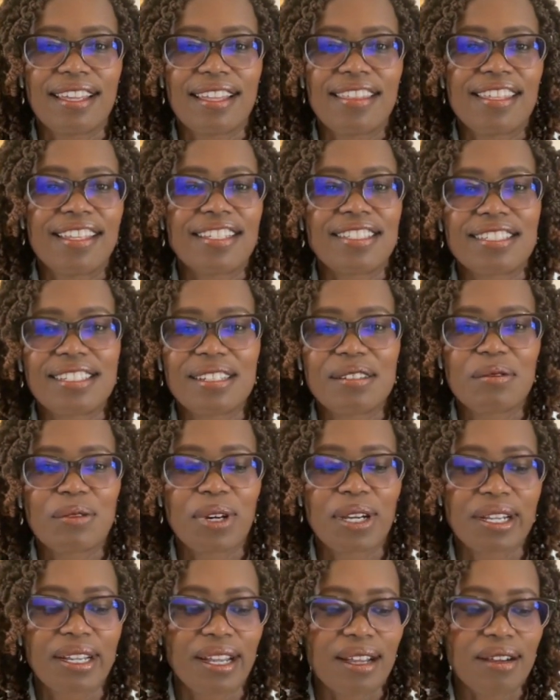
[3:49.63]
things didn't
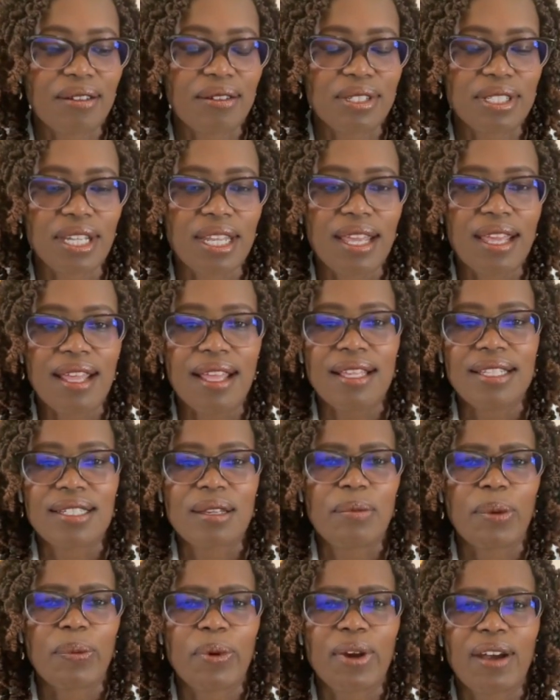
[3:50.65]
work out. Some
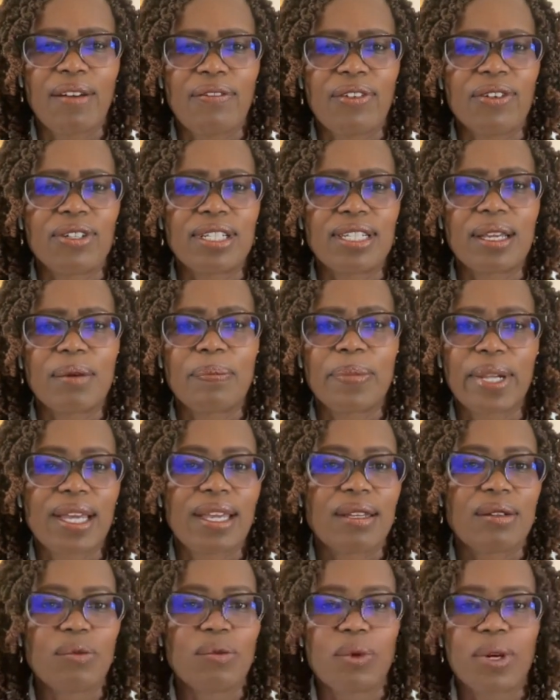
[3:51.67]
people have only
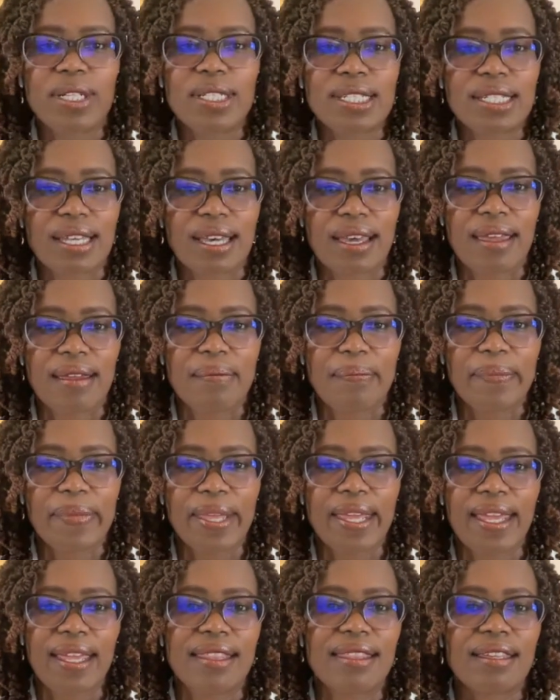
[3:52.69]
applied one time
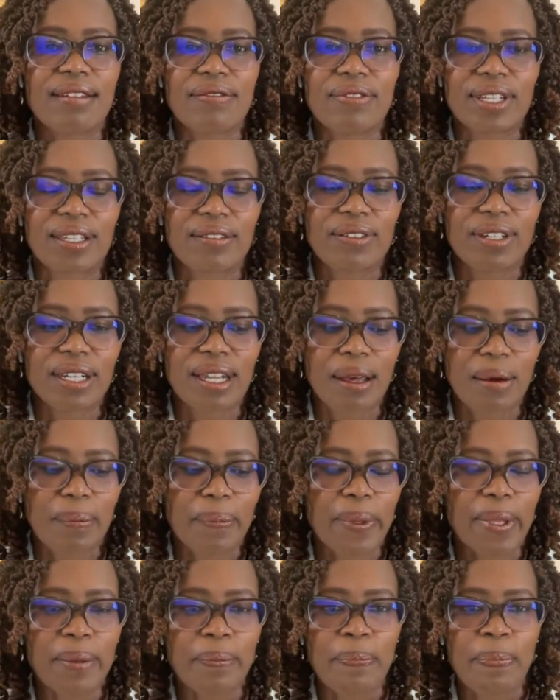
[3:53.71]
and they've given up.
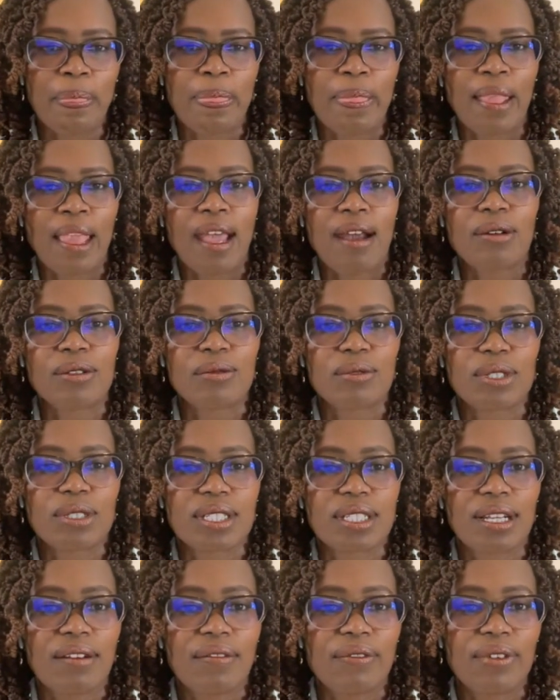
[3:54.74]
I was
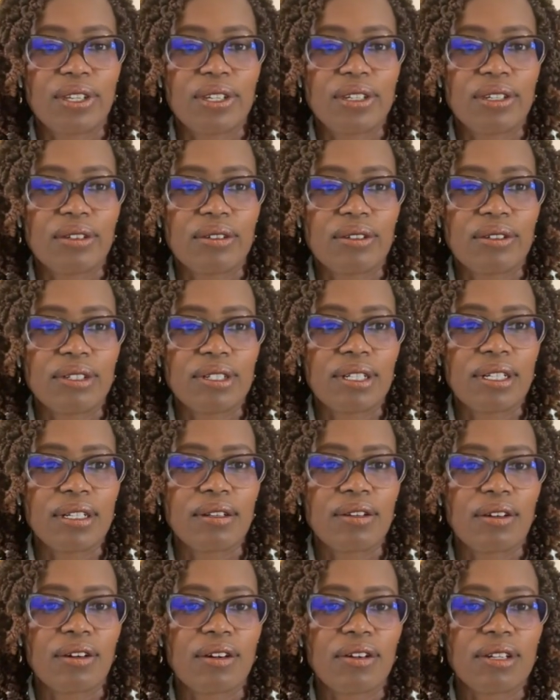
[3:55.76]
watching a video
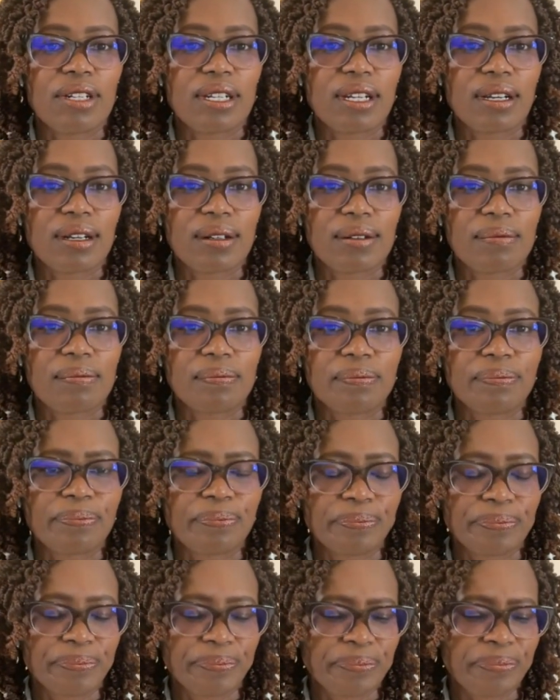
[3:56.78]
on
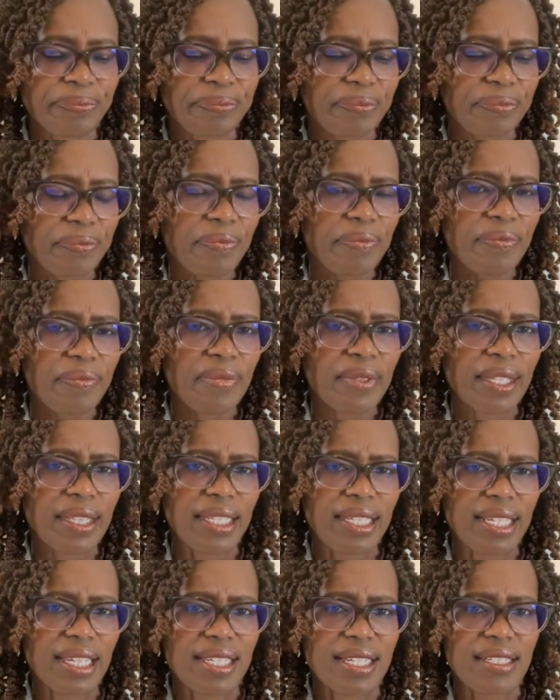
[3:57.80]
the
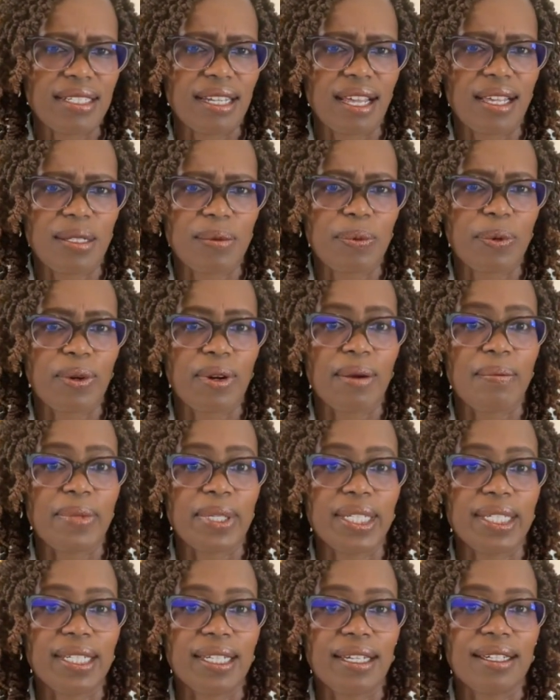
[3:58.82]
Kenya Diaspora
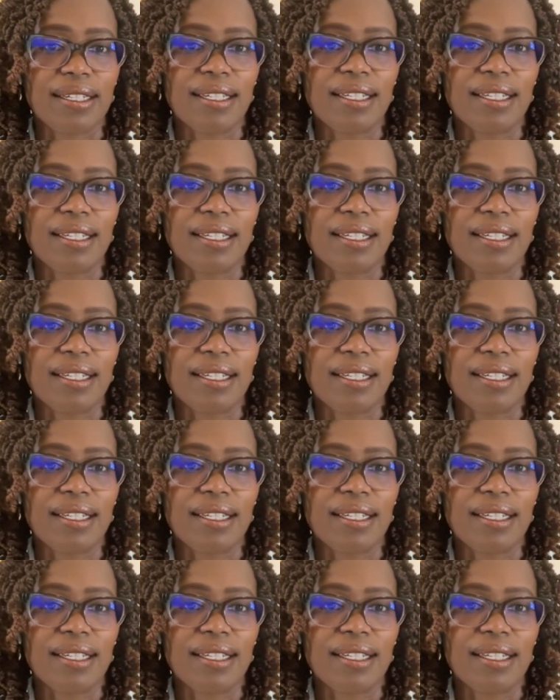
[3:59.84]
Media,